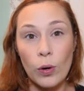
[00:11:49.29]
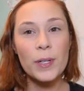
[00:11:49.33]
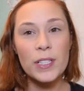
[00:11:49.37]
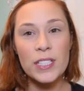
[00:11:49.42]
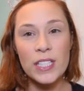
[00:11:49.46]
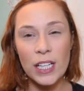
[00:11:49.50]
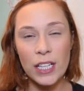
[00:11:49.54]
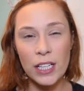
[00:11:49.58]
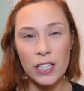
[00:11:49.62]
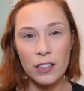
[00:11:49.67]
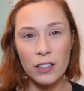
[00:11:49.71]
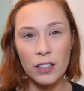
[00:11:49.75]
This
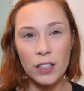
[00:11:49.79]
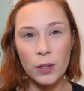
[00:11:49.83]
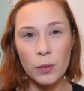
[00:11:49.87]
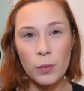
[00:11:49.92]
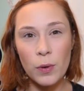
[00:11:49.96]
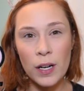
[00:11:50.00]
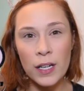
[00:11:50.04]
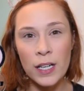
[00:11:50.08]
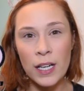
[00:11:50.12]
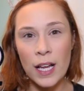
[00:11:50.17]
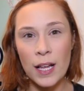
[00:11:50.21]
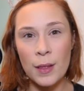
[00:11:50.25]
particular
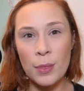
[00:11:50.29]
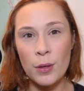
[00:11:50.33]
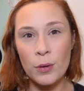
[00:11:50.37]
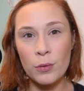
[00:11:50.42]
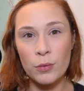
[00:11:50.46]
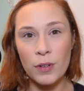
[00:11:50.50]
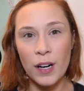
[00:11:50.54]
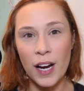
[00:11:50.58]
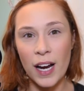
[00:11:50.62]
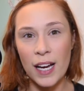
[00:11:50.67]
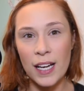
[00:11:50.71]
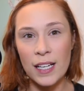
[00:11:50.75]
one in the
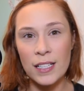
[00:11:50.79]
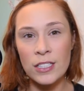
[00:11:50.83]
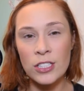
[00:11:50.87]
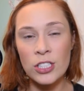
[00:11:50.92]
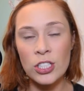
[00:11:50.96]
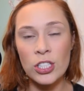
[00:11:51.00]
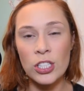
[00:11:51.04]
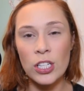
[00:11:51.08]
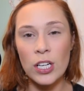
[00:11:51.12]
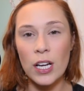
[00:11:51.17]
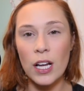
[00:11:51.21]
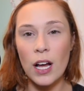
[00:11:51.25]

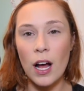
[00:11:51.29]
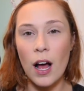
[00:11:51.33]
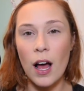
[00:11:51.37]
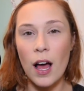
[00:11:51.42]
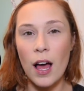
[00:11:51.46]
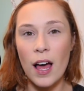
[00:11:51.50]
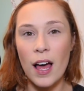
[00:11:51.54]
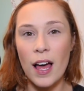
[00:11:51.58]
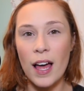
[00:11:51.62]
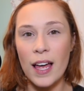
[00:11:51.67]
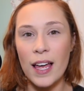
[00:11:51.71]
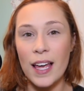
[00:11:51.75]
range
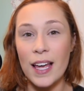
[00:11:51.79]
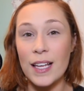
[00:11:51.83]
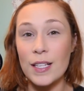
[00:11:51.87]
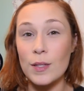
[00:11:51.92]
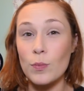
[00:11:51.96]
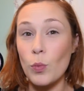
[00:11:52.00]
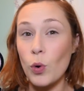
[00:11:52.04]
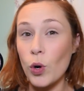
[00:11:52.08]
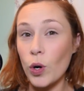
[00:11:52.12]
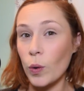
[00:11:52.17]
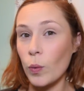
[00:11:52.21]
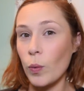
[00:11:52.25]
uh, is
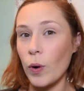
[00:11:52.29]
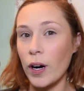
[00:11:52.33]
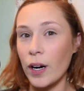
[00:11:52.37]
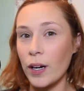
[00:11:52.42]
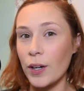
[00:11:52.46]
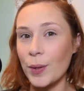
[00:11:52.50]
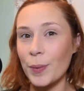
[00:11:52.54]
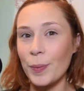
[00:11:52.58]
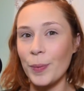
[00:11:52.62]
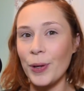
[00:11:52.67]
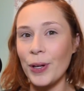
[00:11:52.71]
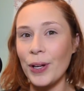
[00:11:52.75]
more
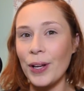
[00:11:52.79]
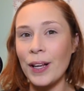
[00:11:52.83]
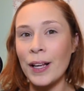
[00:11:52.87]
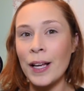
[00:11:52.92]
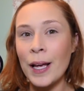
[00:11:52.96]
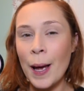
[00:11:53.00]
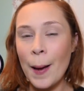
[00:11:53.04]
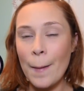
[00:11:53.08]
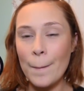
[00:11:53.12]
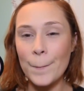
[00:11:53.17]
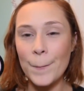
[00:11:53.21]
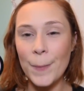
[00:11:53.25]
wearable,
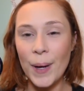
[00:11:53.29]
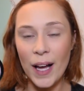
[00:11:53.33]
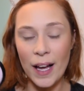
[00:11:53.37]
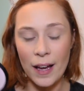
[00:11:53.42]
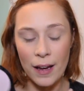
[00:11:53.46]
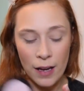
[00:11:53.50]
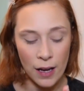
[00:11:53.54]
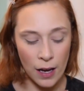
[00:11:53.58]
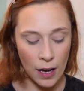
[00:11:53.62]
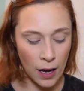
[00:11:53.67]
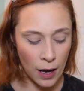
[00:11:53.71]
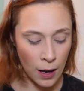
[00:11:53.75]

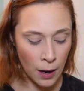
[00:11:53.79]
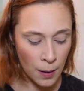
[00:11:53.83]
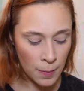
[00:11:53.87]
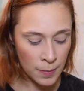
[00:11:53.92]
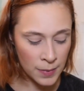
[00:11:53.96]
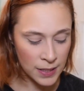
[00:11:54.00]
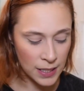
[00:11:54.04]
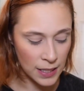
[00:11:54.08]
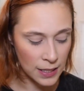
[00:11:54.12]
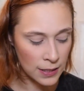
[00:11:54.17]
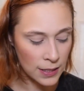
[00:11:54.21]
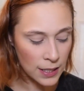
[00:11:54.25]
but um,
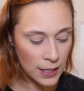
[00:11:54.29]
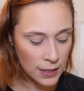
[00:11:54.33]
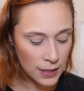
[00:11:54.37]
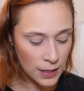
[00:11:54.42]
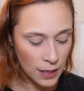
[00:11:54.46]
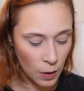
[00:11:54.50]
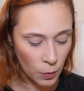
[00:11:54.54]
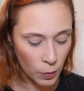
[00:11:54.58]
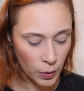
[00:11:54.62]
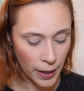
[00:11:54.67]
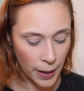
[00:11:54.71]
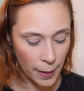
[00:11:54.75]
since that's
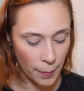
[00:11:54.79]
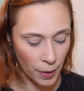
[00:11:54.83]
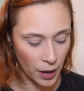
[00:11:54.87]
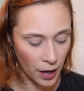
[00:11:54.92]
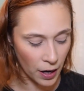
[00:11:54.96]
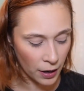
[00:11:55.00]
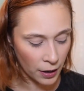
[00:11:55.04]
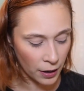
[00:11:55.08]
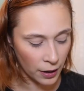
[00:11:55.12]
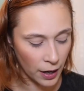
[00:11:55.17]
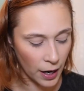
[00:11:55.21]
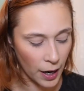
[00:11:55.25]
not what I
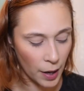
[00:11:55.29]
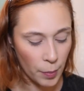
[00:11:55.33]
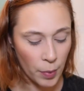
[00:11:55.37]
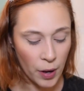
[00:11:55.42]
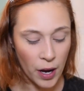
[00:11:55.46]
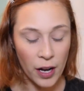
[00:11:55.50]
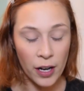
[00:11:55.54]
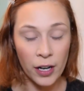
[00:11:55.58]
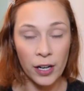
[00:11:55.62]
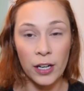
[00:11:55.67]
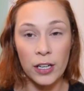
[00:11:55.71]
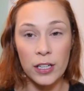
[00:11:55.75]
bought her, I
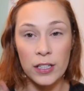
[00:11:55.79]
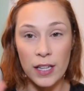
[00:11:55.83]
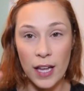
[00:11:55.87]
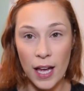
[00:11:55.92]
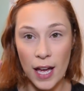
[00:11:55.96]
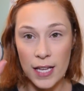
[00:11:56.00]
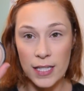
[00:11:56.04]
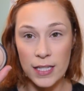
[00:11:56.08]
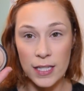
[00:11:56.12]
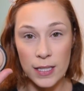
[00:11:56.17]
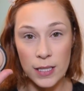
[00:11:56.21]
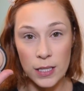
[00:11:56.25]
bought her the
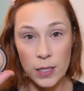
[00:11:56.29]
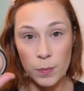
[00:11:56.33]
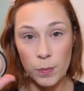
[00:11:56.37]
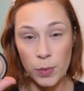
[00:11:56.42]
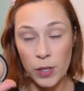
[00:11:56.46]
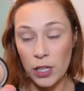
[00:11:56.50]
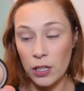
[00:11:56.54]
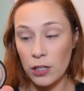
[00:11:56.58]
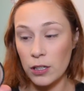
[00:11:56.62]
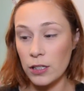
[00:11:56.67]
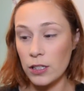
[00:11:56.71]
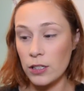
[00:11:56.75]
Essence
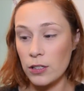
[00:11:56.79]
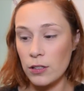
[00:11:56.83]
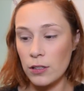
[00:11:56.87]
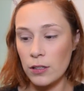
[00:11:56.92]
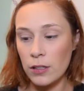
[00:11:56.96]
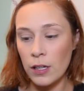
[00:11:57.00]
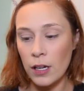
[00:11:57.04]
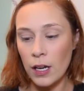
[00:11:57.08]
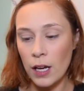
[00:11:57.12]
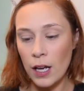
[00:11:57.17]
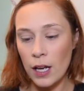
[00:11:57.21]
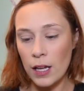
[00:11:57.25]
Pure Nude.